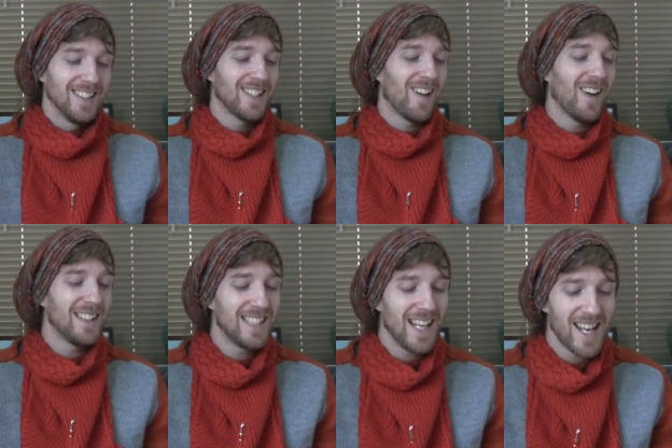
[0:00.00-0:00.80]
So I
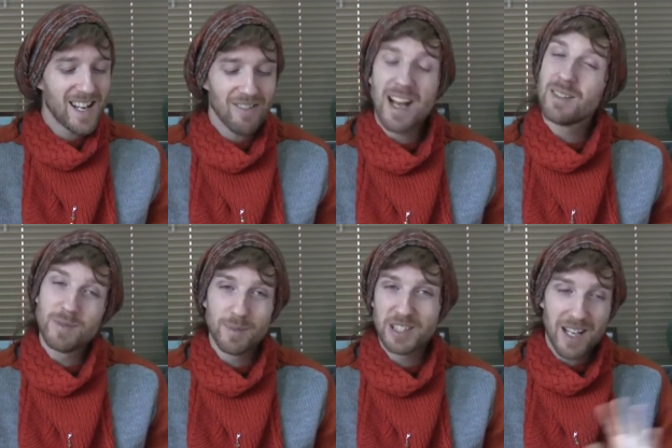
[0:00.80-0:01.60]
did a random
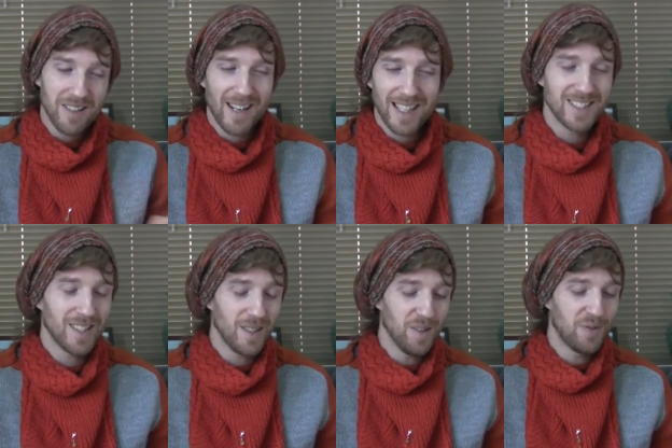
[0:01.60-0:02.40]
number
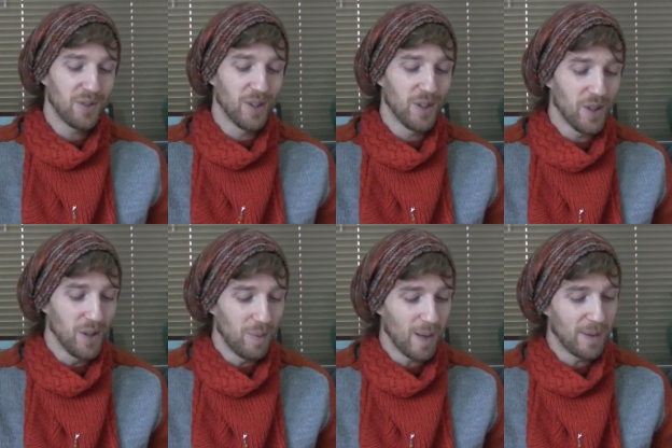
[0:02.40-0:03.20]
generator for
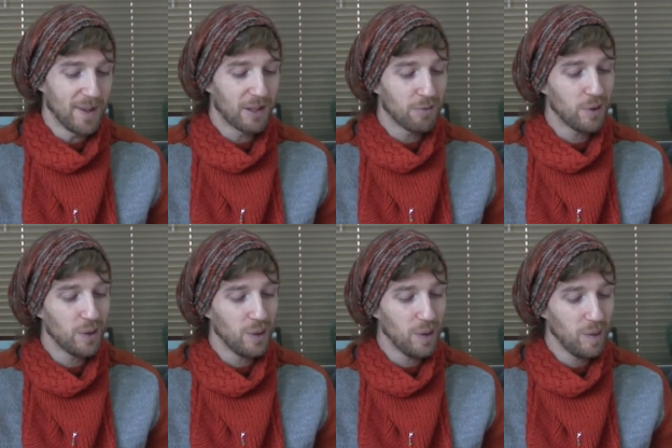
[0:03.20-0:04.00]
all the people in the
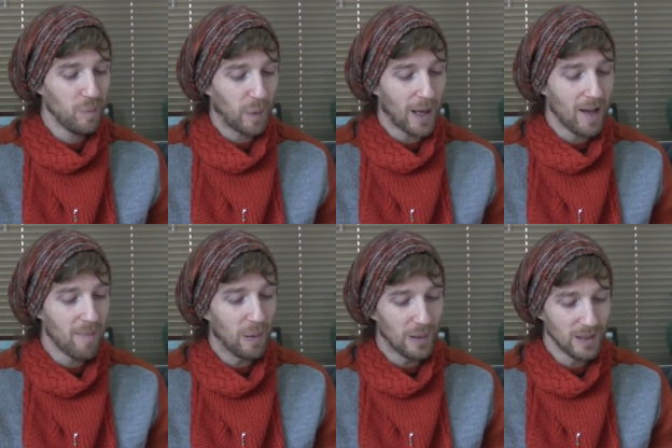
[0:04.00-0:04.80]
group,
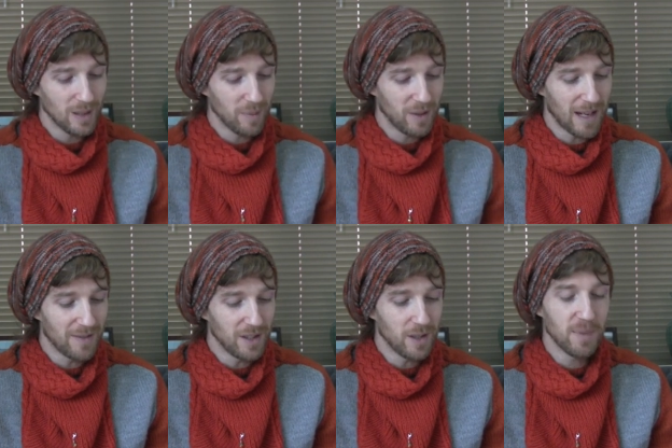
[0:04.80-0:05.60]
pulled up the
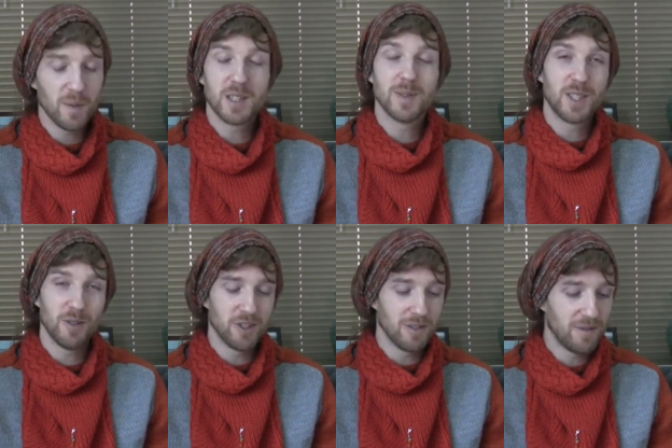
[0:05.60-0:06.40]
relevant number, which was
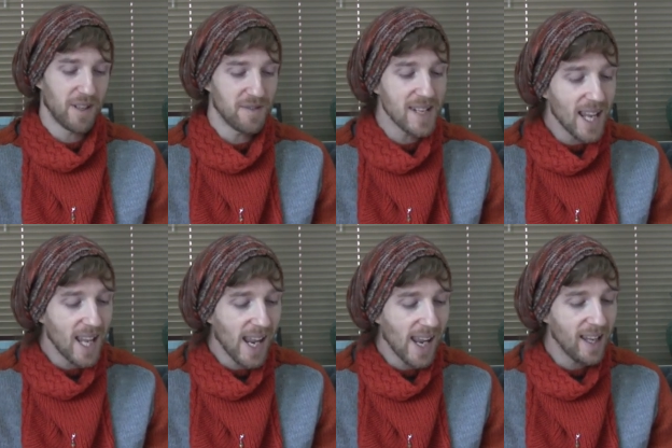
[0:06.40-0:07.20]

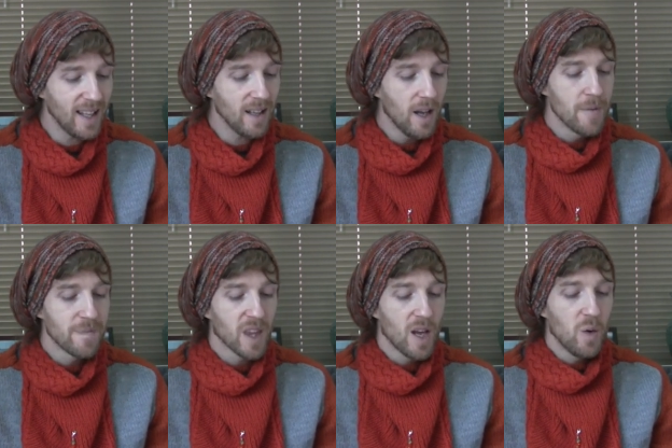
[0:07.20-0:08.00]
215,
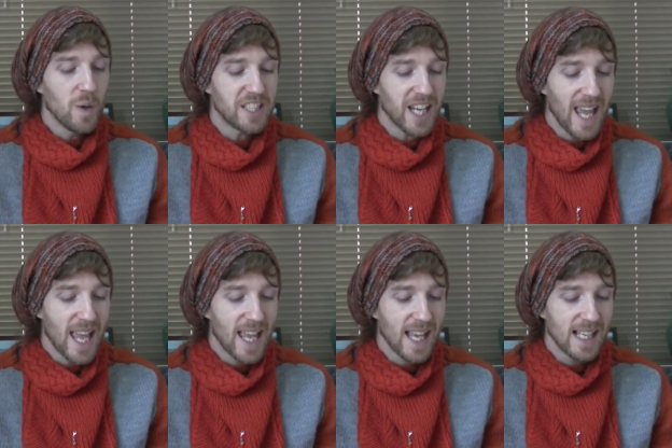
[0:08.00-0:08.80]
which
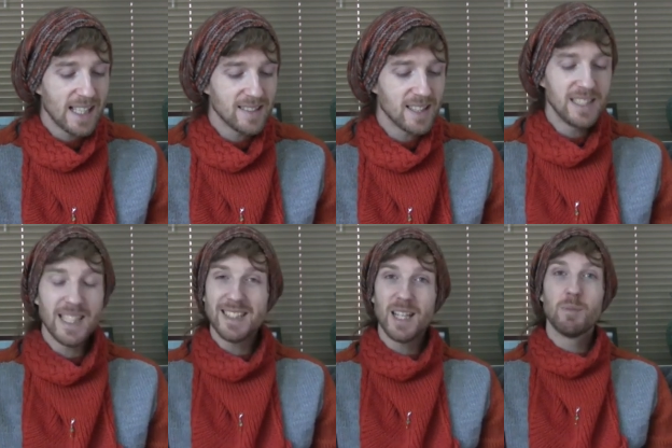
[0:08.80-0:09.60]
is
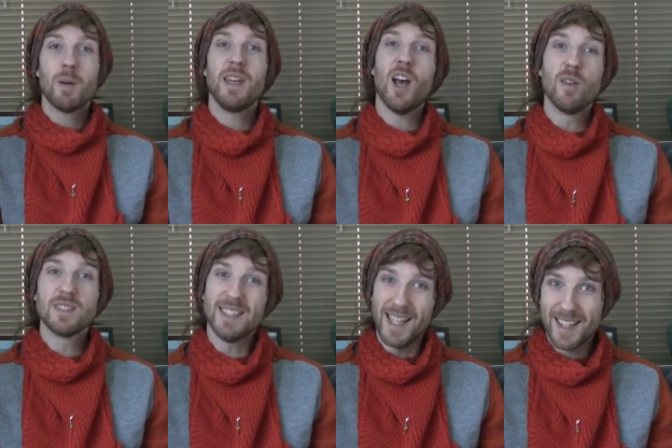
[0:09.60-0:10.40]
Knitting Mummy of
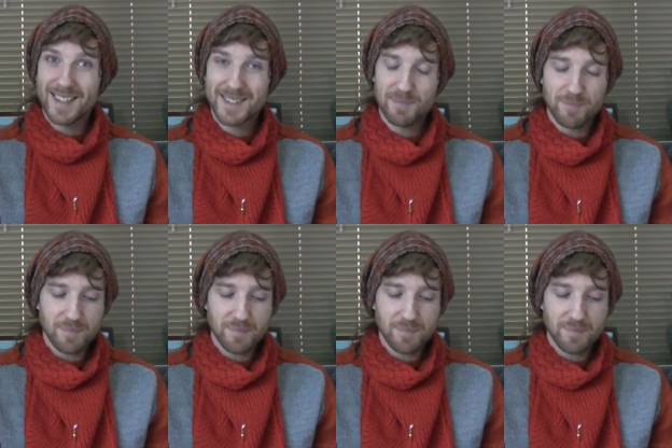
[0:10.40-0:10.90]
6.